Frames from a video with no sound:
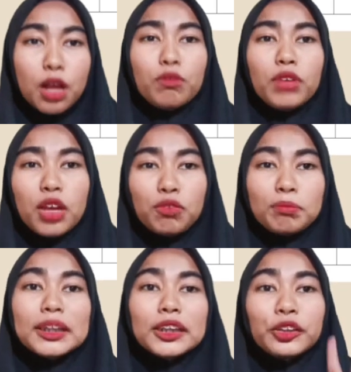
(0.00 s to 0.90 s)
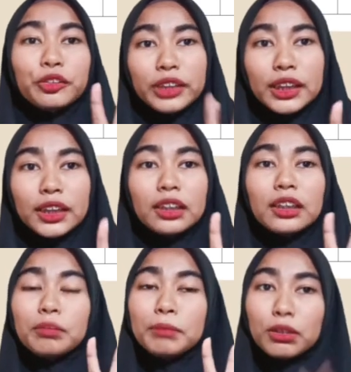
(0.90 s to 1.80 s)
We have made 3
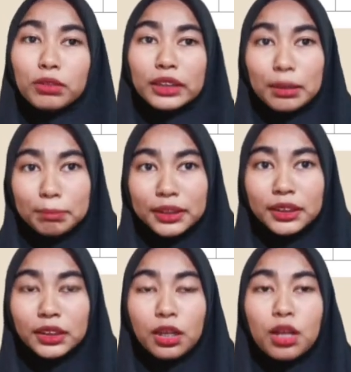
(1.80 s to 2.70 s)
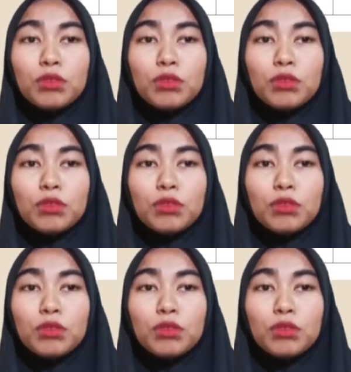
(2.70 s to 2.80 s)
bingo tables